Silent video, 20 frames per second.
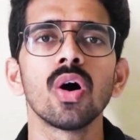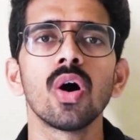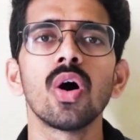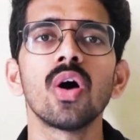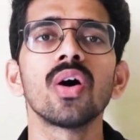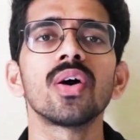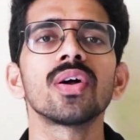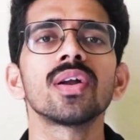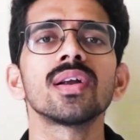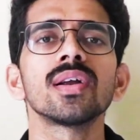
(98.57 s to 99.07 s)

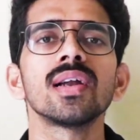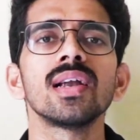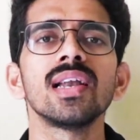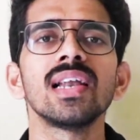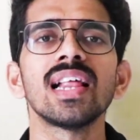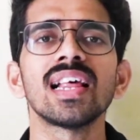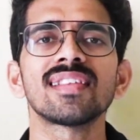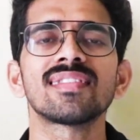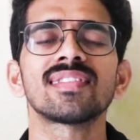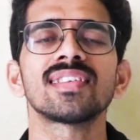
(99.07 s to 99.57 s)
or
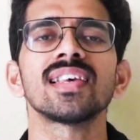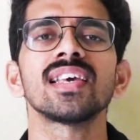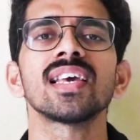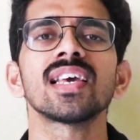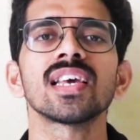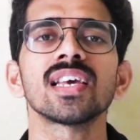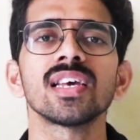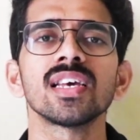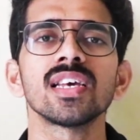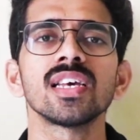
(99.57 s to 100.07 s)
let's
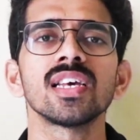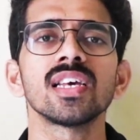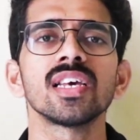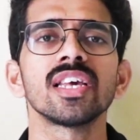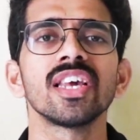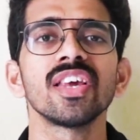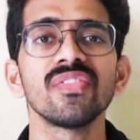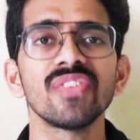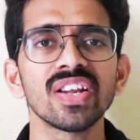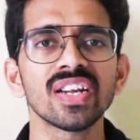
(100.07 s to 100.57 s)
say
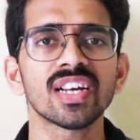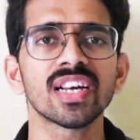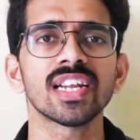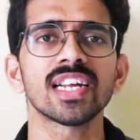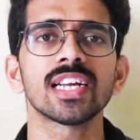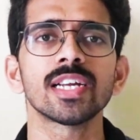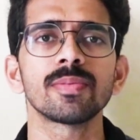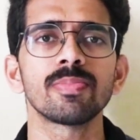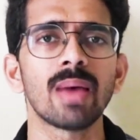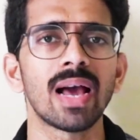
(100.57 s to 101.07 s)
even
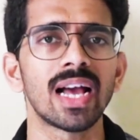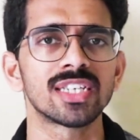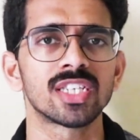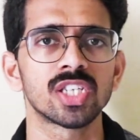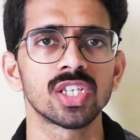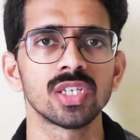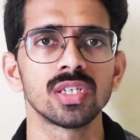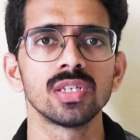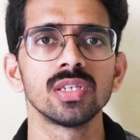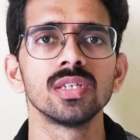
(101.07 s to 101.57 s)
cricket match,